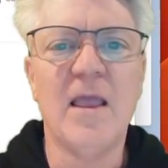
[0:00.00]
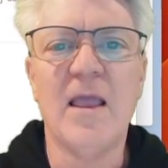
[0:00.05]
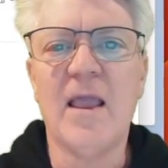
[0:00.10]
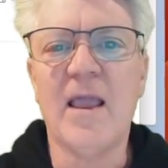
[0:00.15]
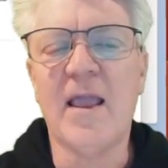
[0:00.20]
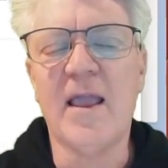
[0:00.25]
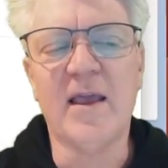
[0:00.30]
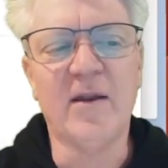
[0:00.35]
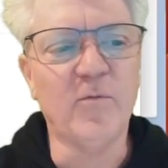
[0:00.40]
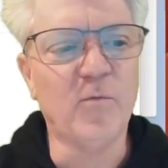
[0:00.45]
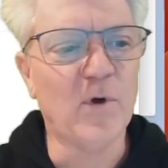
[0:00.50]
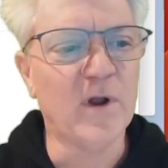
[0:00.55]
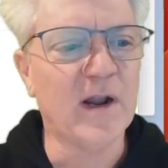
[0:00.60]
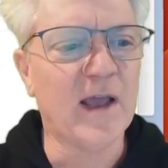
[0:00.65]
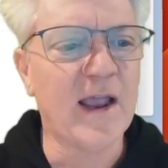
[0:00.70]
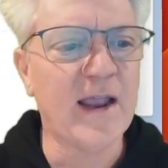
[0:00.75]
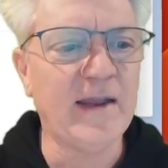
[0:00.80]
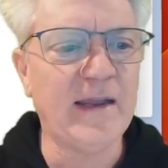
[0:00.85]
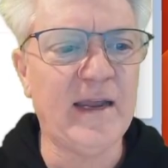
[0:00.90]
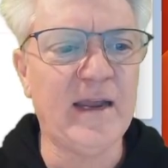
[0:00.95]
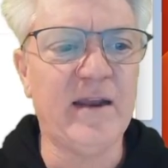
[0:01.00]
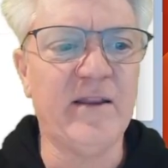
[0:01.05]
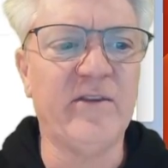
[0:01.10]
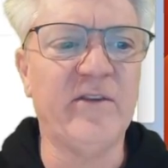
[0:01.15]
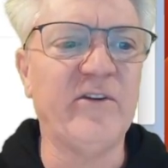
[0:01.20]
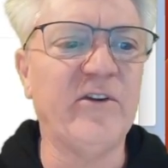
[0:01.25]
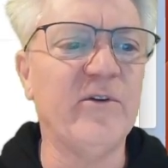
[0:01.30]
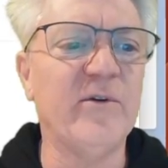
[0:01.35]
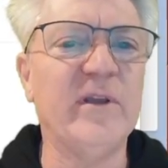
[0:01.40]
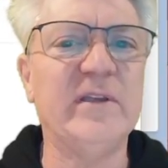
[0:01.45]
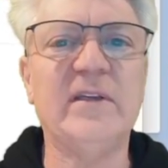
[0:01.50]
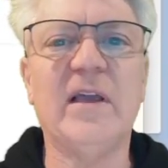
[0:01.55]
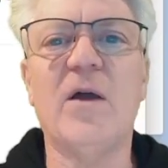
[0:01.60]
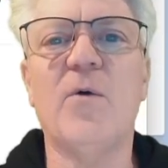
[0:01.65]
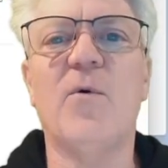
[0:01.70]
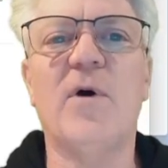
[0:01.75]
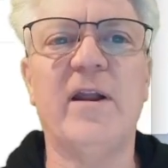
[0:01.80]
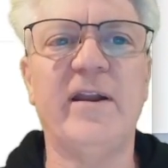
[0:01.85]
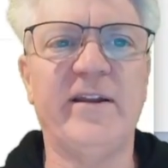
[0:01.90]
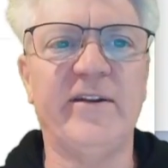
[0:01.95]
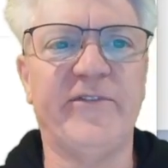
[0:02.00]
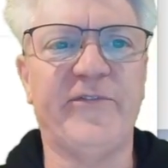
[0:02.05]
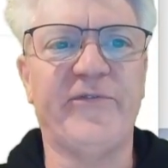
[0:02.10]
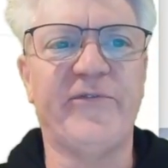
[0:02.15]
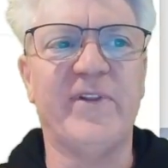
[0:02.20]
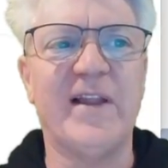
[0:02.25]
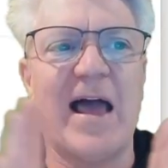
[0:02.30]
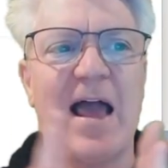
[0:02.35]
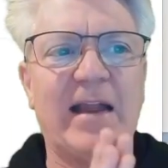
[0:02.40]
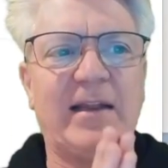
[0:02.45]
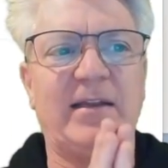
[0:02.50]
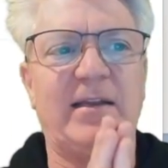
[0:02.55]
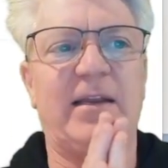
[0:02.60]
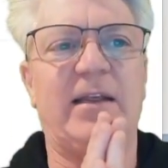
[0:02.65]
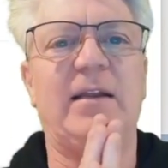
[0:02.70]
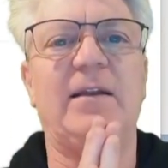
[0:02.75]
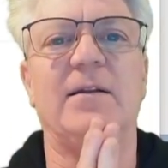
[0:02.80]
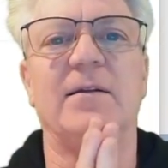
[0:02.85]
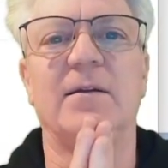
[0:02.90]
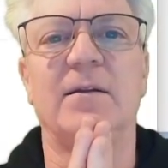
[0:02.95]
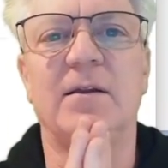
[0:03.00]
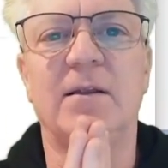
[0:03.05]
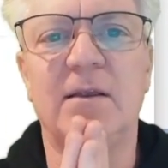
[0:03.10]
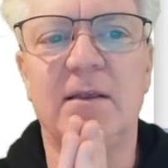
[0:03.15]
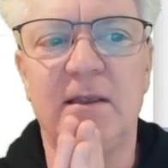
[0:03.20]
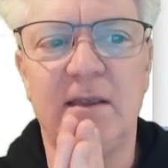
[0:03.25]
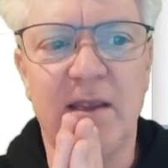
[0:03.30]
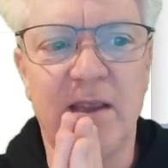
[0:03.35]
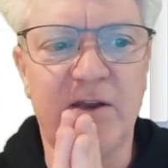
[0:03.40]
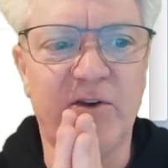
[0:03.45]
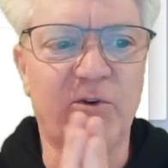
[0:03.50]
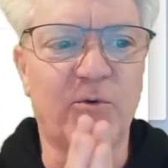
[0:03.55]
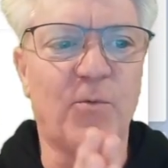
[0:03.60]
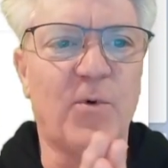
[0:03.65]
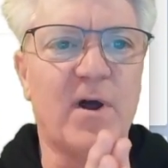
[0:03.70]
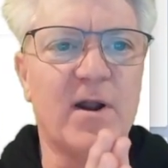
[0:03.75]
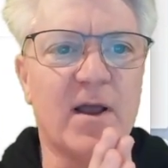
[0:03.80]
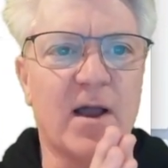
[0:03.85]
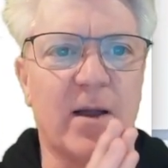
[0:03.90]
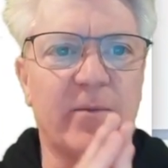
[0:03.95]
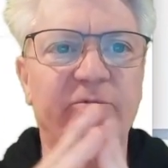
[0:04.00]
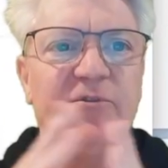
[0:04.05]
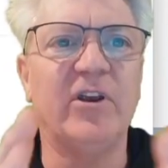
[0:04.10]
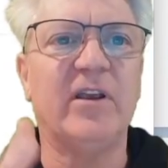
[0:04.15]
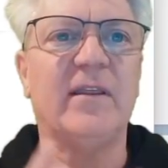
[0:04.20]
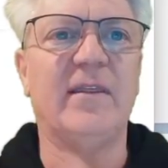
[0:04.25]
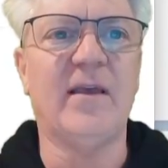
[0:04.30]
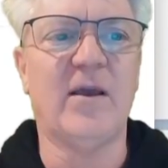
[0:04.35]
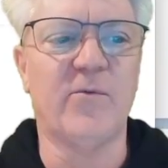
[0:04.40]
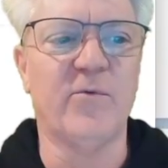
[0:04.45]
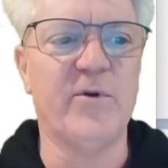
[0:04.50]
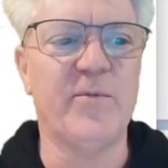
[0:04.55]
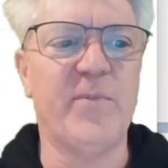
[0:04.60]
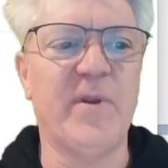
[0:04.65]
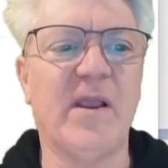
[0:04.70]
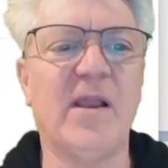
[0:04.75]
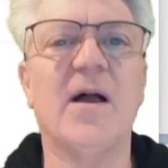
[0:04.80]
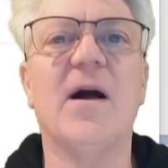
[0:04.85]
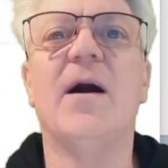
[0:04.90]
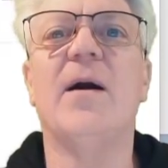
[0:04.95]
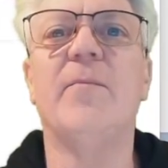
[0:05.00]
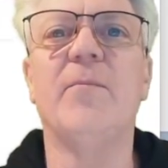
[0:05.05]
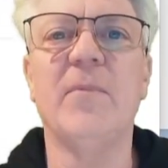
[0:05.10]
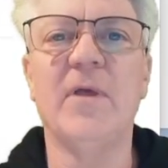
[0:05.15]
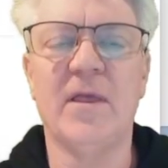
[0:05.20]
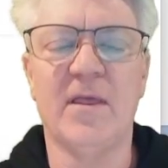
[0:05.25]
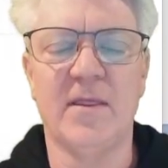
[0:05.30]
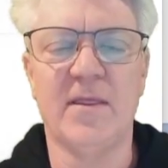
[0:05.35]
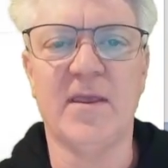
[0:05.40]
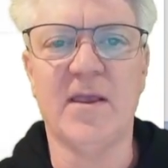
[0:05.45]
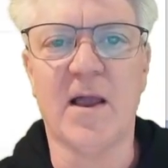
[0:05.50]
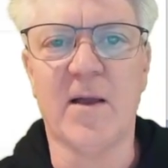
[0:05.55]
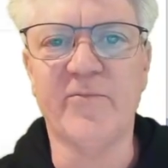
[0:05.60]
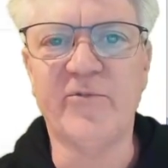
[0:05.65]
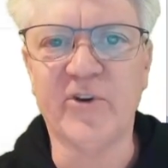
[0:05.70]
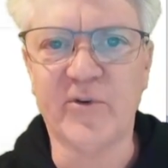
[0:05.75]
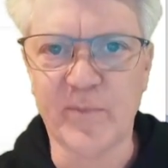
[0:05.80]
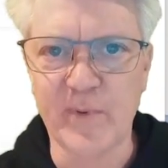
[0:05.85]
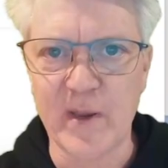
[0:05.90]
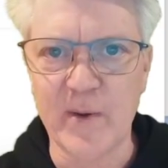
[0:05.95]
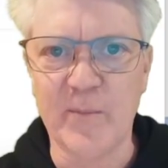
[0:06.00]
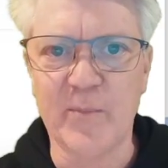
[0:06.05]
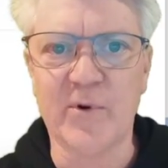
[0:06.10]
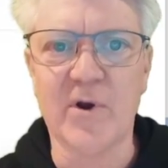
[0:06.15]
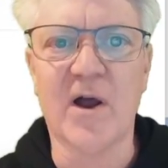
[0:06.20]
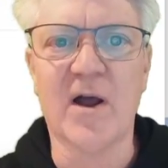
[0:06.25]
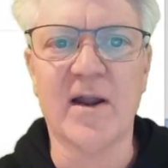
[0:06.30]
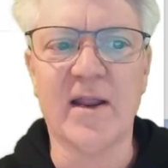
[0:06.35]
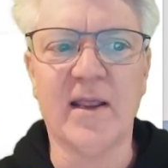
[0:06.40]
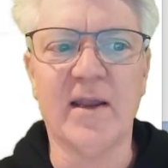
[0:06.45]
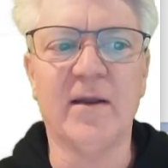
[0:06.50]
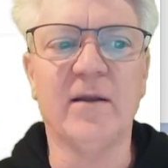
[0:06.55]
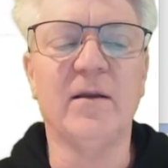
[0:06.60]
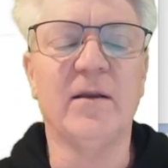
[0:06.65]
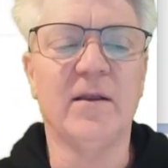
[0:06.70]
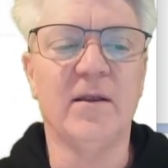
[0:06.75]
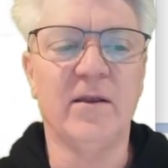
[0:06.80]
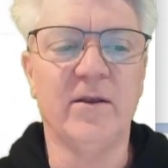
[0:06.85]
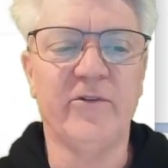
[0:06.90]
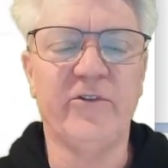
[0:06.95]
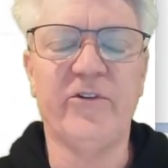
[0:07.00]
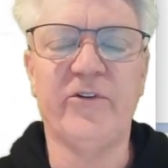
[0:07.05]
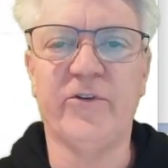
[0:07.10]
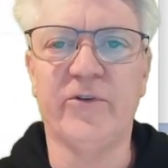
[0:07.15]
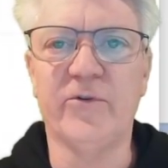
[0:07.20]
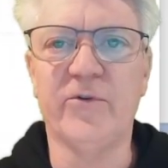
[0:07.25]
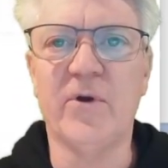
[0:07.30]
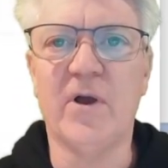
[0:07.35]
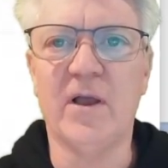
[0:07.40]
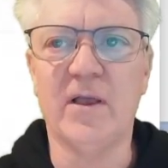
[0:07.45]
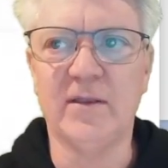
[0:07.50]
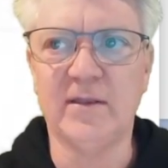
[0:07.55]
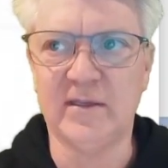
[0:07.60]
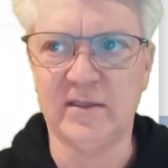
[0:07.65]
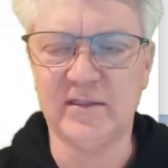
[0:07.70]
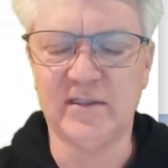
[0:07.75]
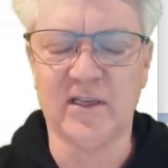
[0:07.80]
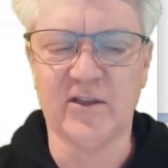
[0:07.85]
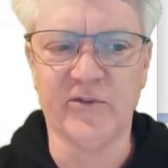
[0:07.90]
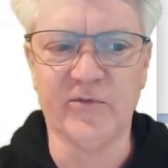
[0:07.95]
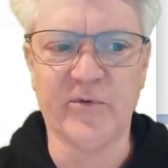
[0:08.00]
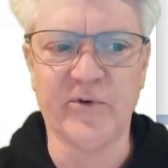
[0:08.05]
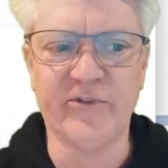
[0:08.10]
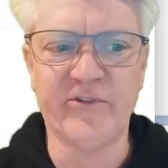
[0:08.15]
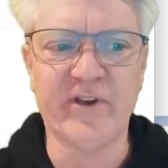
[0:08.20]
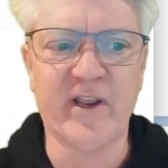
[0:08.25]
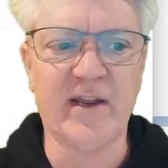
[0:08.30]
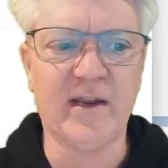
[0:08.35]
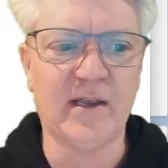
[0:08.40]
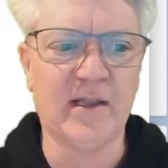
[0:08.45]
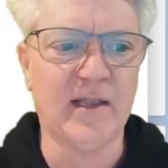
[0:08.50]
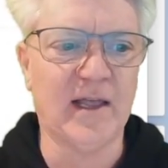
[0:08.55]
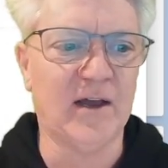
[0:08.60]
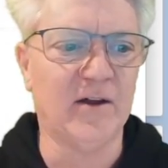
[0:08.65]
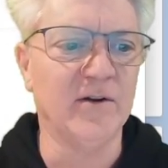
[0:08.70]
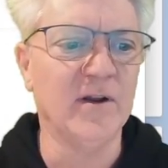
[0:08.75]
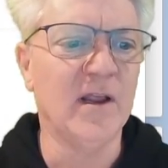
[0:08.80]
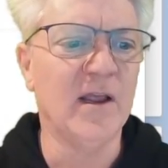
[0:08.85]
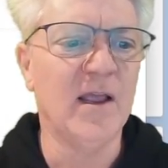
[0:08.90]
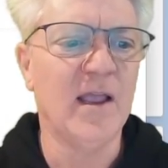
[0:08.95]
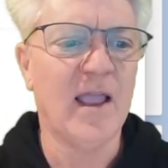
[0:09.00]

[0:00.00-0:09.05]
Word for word: And what I needed to do is I wanted to flatten it into one object that would become the object being brought in to the Salesforce Data Cloud.